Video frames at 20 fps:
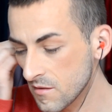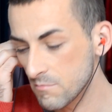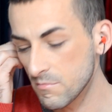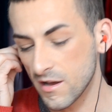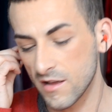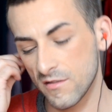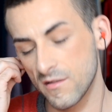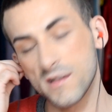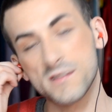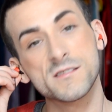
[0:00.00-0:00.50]

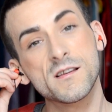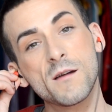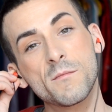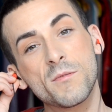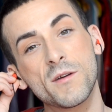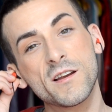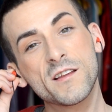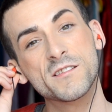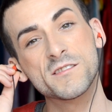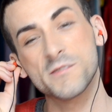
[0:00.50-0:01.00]
But let's hop
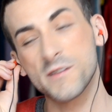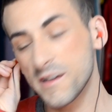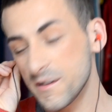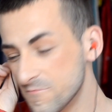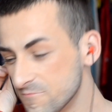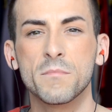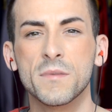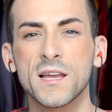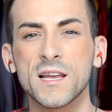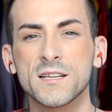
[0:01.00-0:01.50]
right into
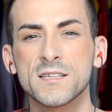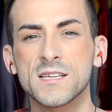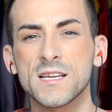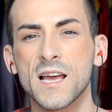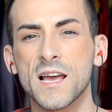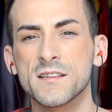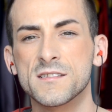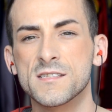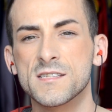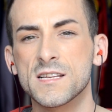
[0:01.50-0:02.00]
it.
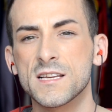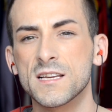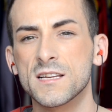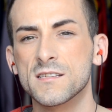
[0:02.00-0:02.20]
PTSD